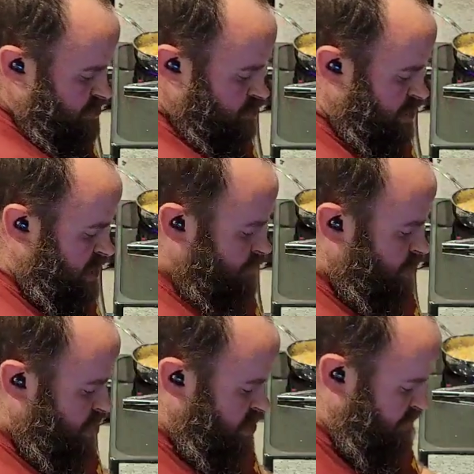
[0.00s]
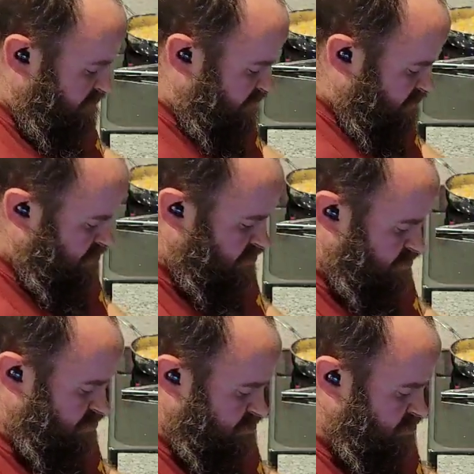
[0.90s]
Dry them off.
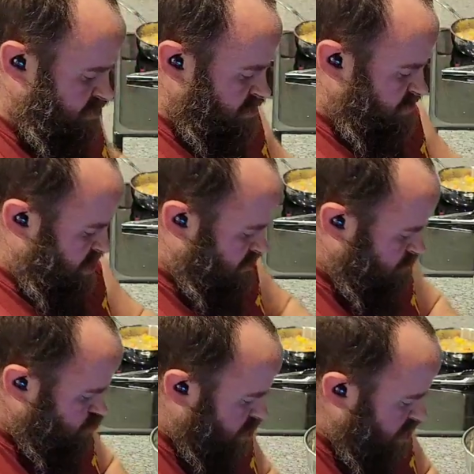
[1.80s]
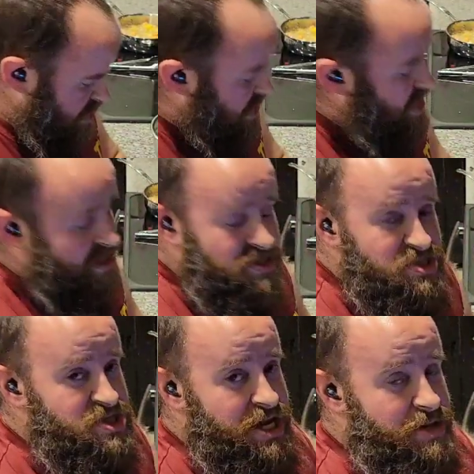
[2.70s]
Let them dry. This
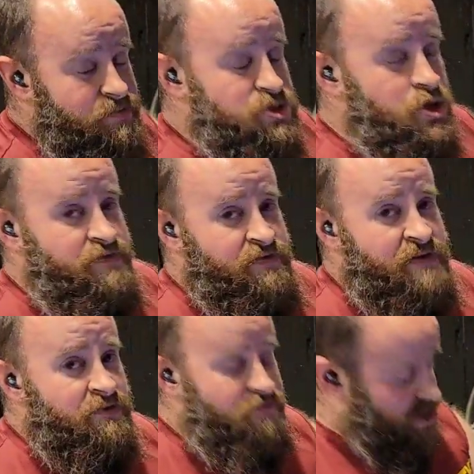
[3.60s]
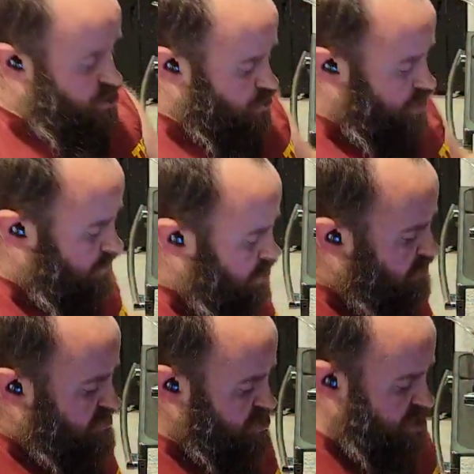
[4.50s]
is the same. So if you've ever fried shrimp and
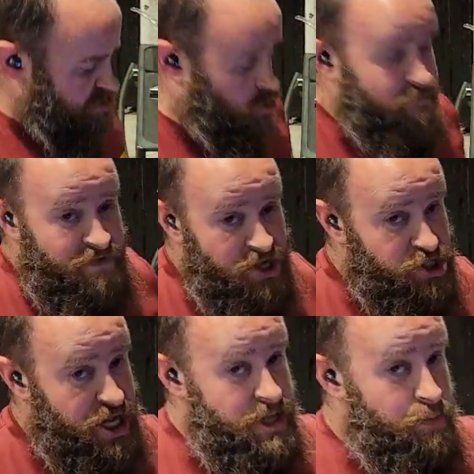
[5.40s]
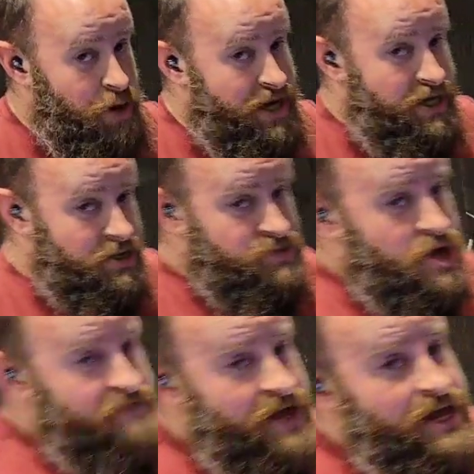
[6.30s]
all of a sudden, or fish, and the breading comes
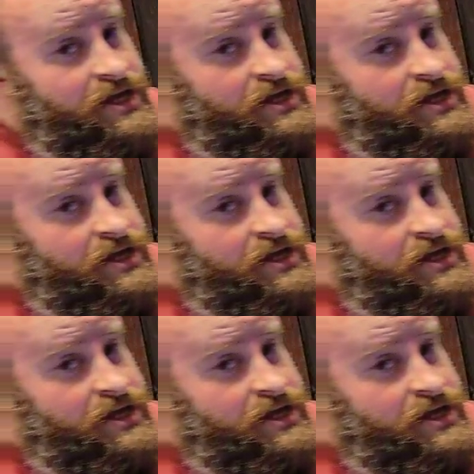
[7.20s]
off,